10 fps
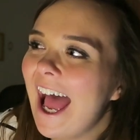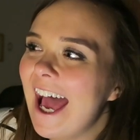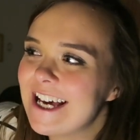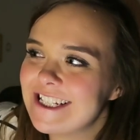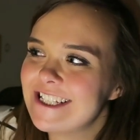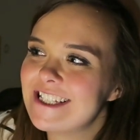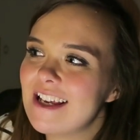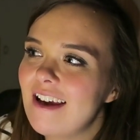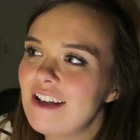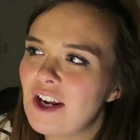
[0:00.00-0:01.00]

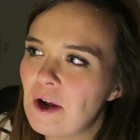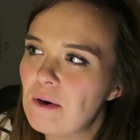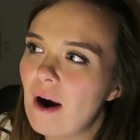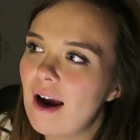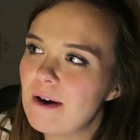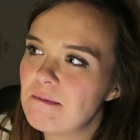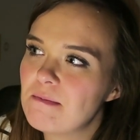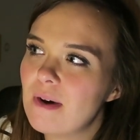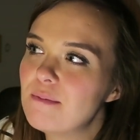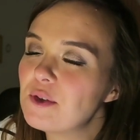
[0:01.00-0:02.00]
And you know,
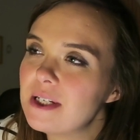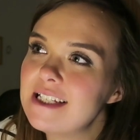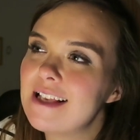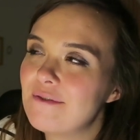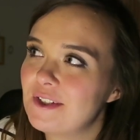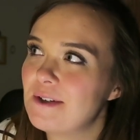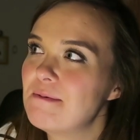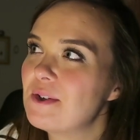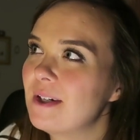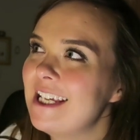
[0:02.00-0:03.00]
I'm 27,
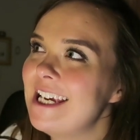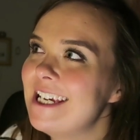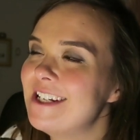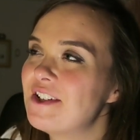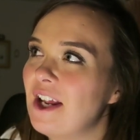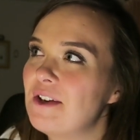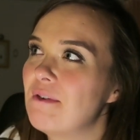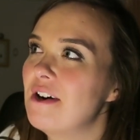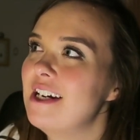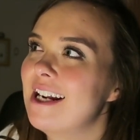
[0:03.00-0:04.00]
I'm 28 in
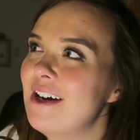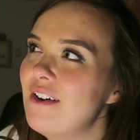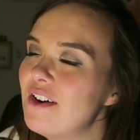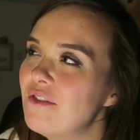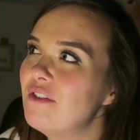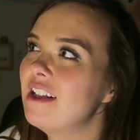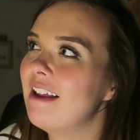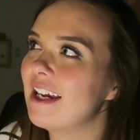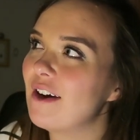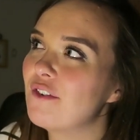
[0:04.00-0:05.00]
January, and I don't feel
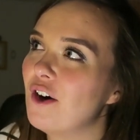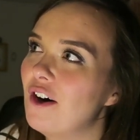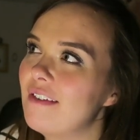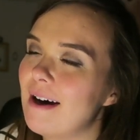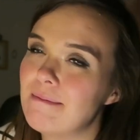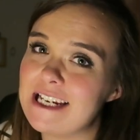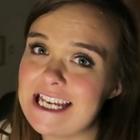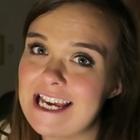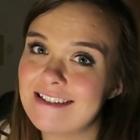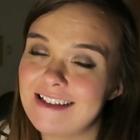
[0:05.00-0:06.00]
like I've got that
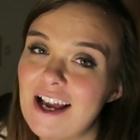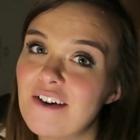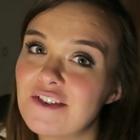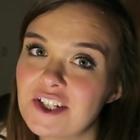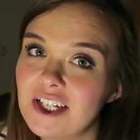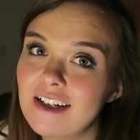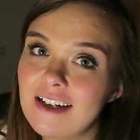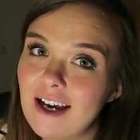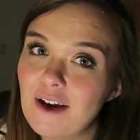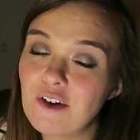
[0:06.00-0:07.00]
many years left
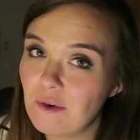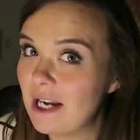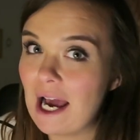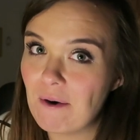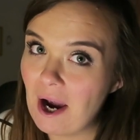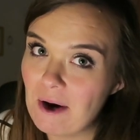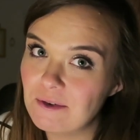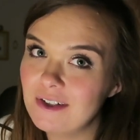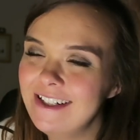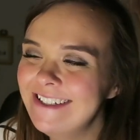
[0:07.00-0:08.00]
of going
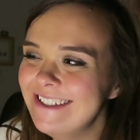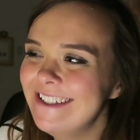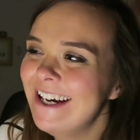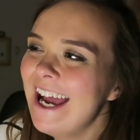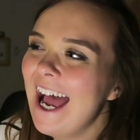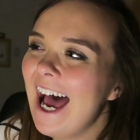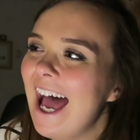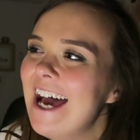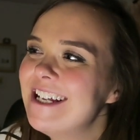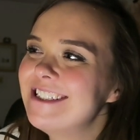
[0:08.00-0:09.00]
out.
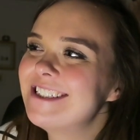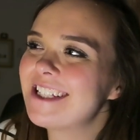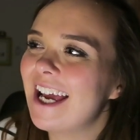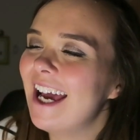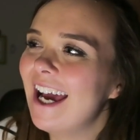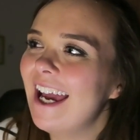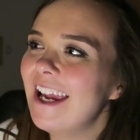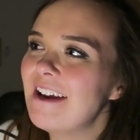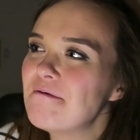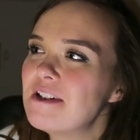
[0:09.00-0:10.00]
And
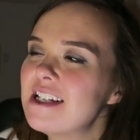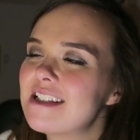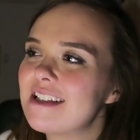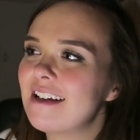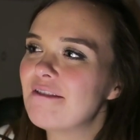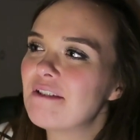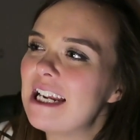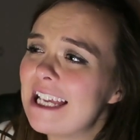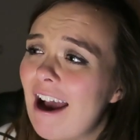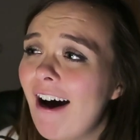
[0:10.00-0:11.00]
it was
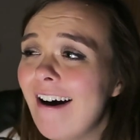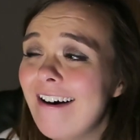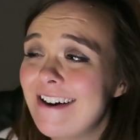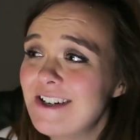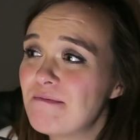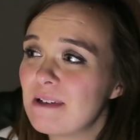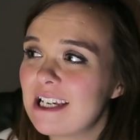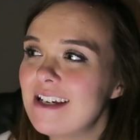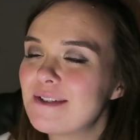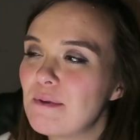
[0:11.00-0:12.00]
really hard
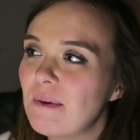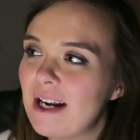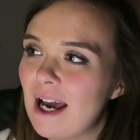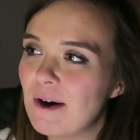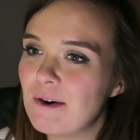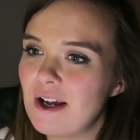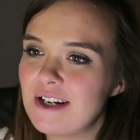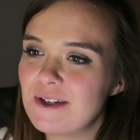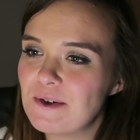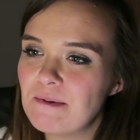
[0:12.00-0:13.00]
because we went out
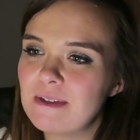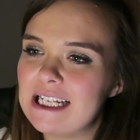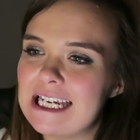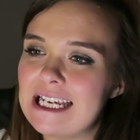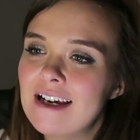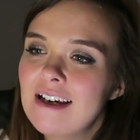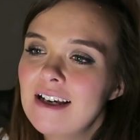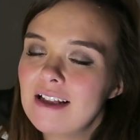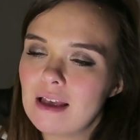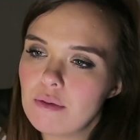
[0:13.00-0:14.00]
and normally
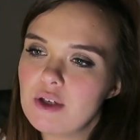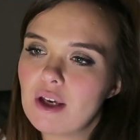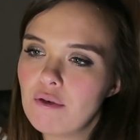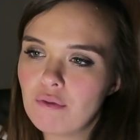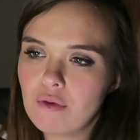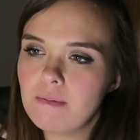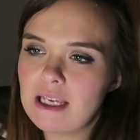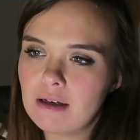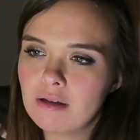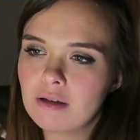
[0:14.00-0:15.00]
like we go for a
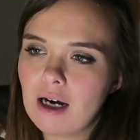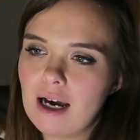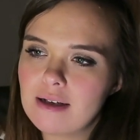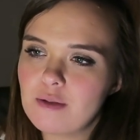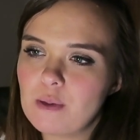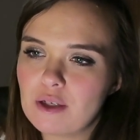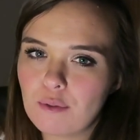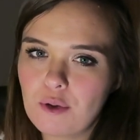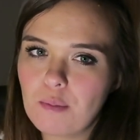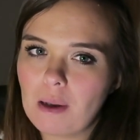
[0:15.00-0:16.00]
meal as a big
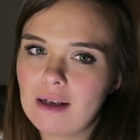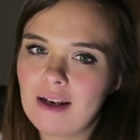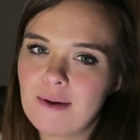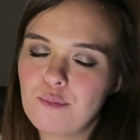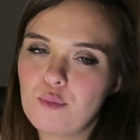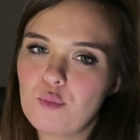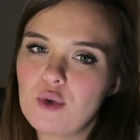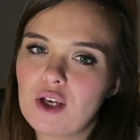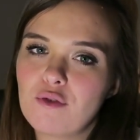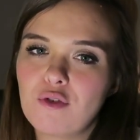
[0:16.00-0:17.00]
group and then
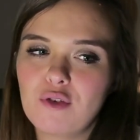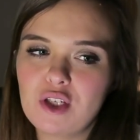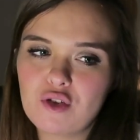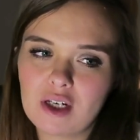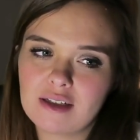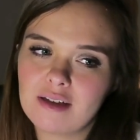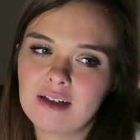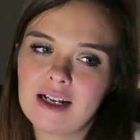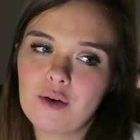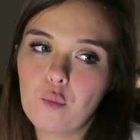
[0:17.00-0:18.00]
we go for a few drinks
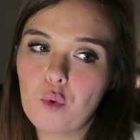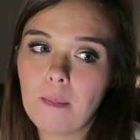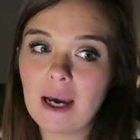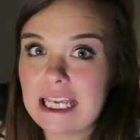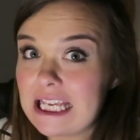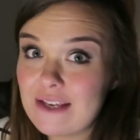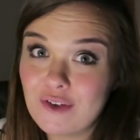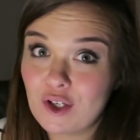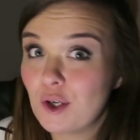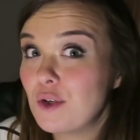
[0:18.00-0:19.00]
and then we might
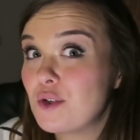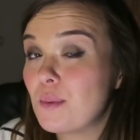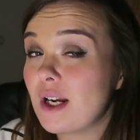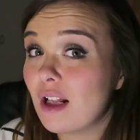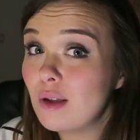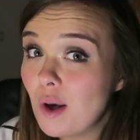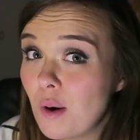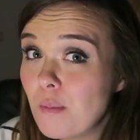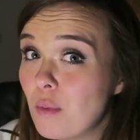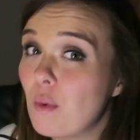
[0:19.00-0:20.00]
even go to a
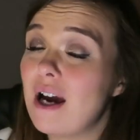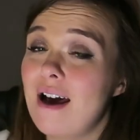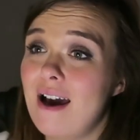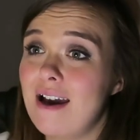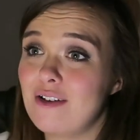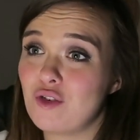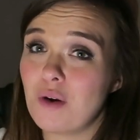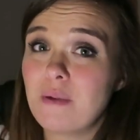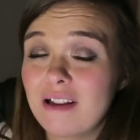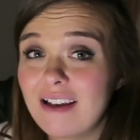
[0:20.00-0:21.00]
club where I
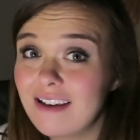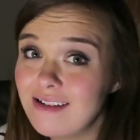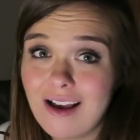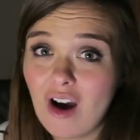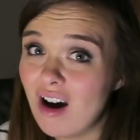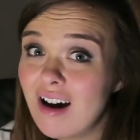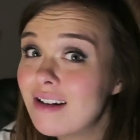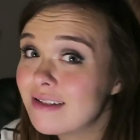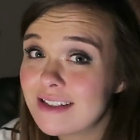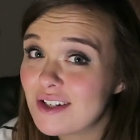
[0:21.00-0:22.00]
drop it like it's hot
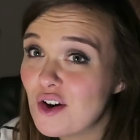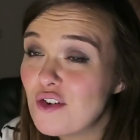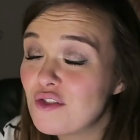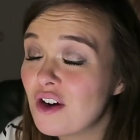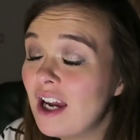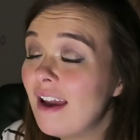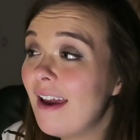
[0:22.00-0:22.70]
and stuff.